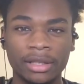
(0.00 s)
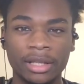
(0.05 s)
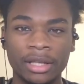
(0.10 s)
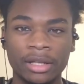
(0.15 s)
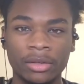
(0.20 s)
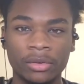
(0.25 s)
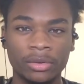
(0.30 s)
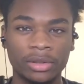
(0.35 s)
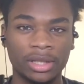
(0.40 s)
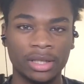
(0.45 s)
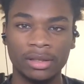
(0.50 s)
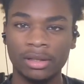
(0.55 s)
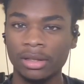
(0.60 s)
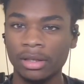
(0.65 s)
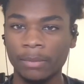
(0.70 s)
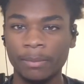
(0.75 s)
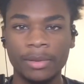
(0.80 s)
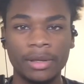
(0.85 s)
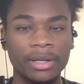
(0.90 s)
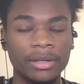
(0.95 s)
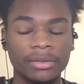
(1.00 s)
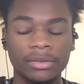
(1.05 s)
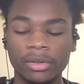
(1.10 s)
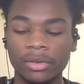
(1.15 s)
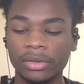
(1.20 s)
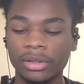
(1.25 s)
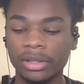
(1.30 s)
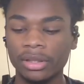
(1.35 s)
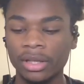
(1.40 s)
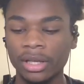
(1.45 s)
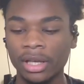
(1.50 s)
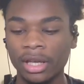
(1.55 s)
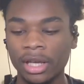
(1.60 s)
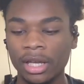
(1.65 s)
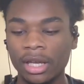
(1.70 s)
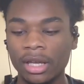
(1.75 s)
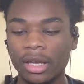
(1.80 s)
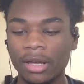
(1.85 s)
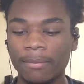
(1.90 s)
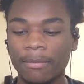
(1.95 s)
They're gonna get their opinions on it
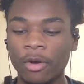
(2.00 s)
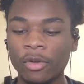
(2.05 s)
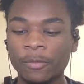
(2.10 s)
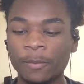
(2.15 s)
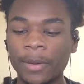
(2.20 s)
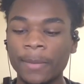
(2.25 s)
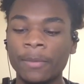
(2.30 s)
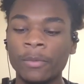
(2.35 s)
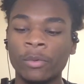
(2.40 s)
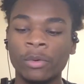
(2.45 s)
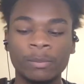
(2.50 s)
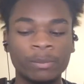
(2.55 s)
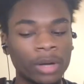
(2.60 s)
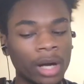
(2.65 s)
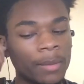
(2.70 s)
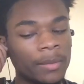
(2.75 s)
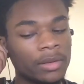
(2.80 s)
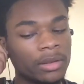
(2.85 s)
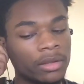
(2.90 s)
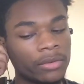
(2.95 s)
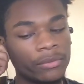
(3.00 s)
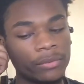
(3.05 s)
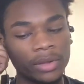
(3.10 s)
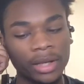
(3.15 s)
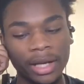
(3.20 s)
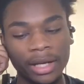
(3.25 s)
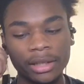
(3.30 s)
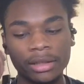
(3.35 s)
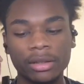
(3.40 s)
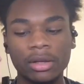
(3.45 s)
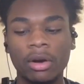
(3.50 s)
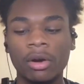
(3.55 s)
and most people will probably look for like